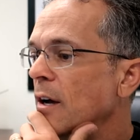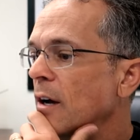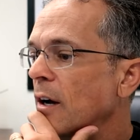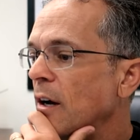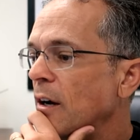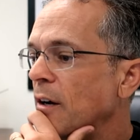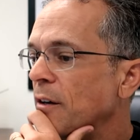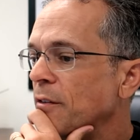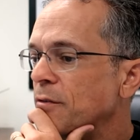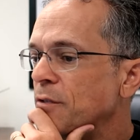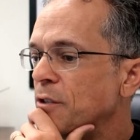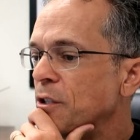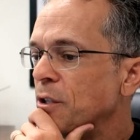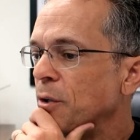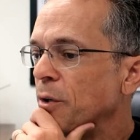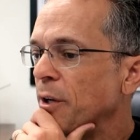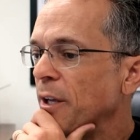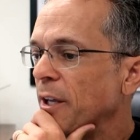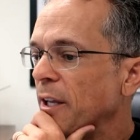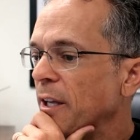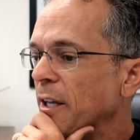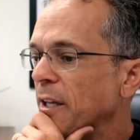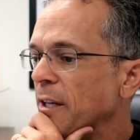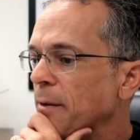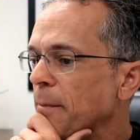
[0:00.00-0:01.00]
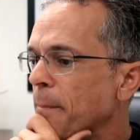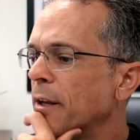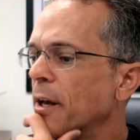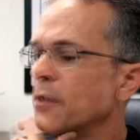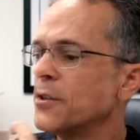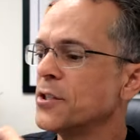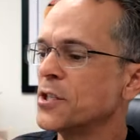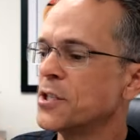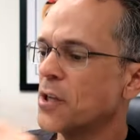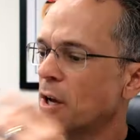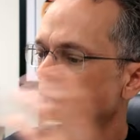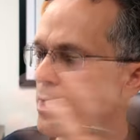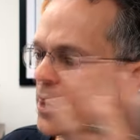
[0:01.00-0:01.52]
of doing it. Now,
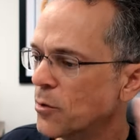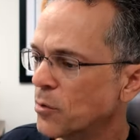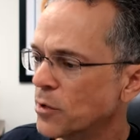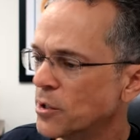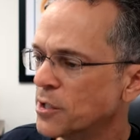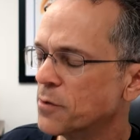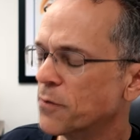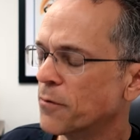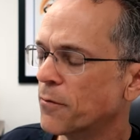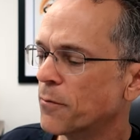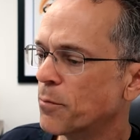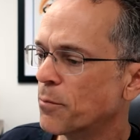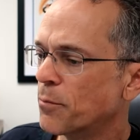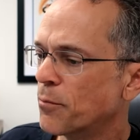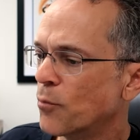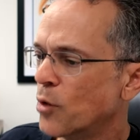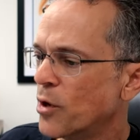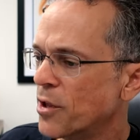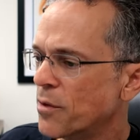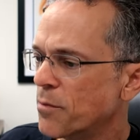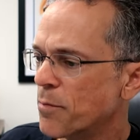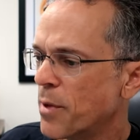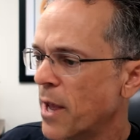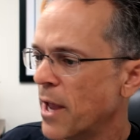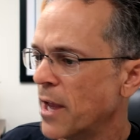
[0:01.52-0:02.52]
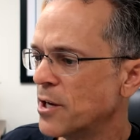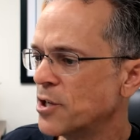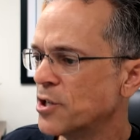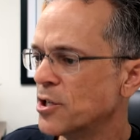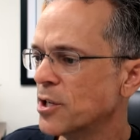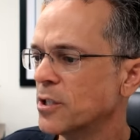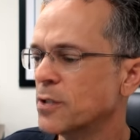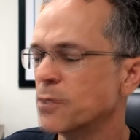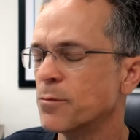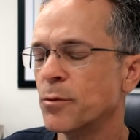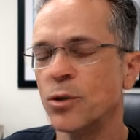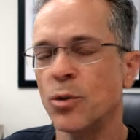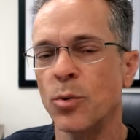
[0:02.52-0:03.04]
the study was with
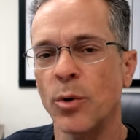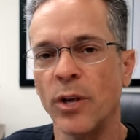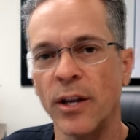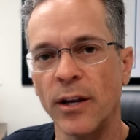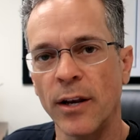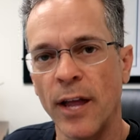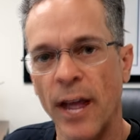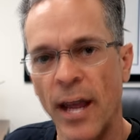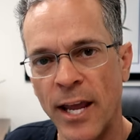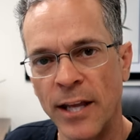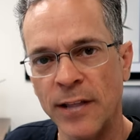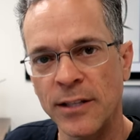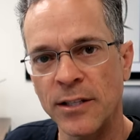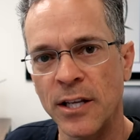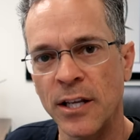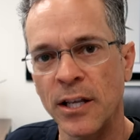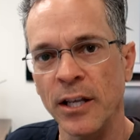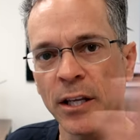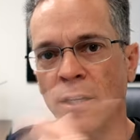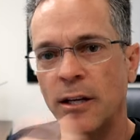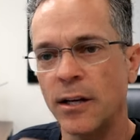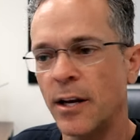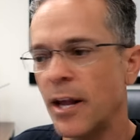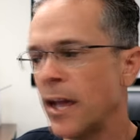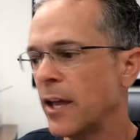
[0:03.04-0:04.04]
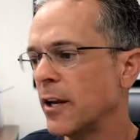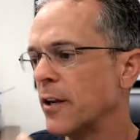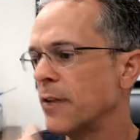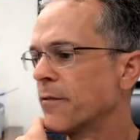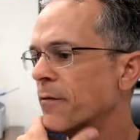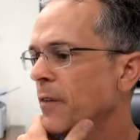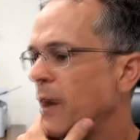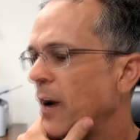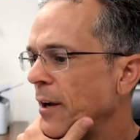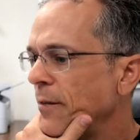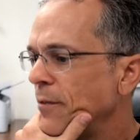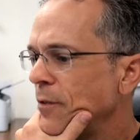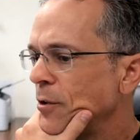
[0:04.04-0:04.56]
patients between 18 and
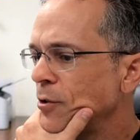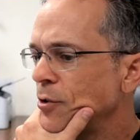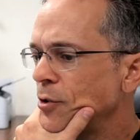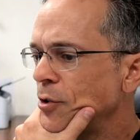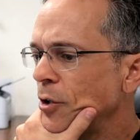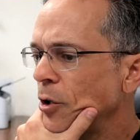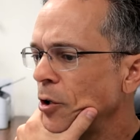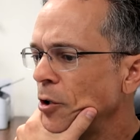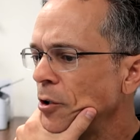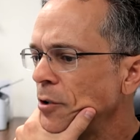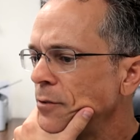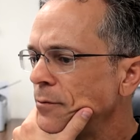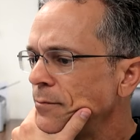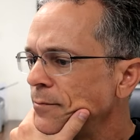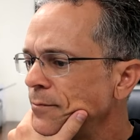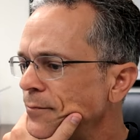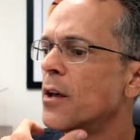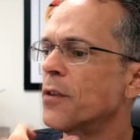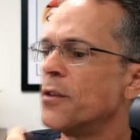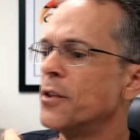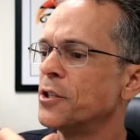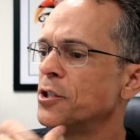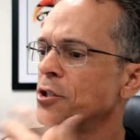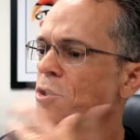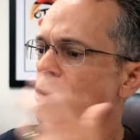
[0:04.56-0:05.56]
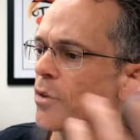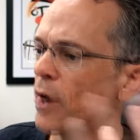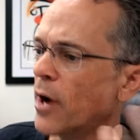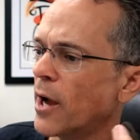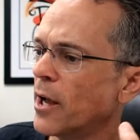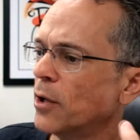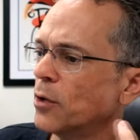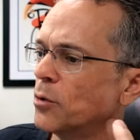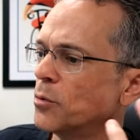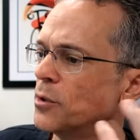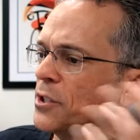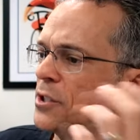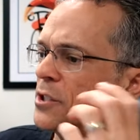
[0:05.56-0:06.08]
85 years old. This
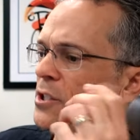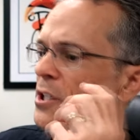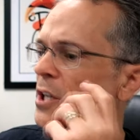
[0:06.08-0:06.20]
trial was